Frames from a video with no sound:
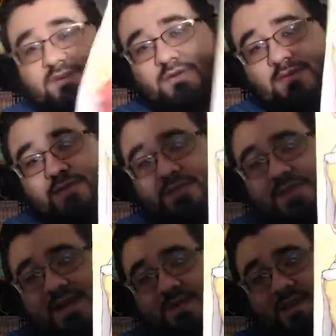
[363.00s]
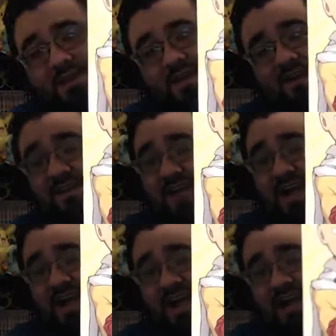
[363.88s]
Man right there.
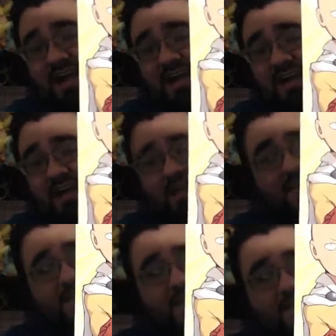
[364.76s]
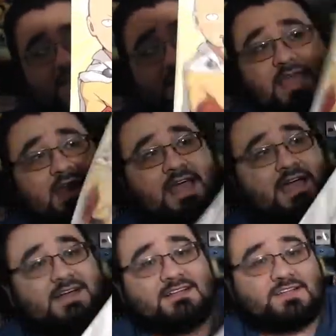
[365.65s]
So
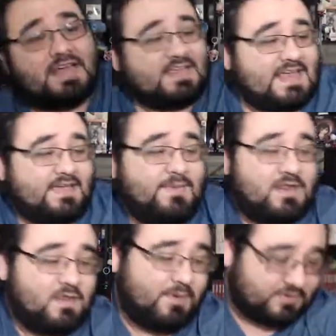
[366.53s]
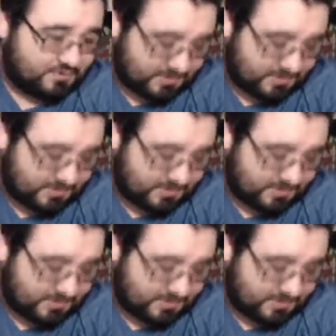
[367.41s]
that could be another poster you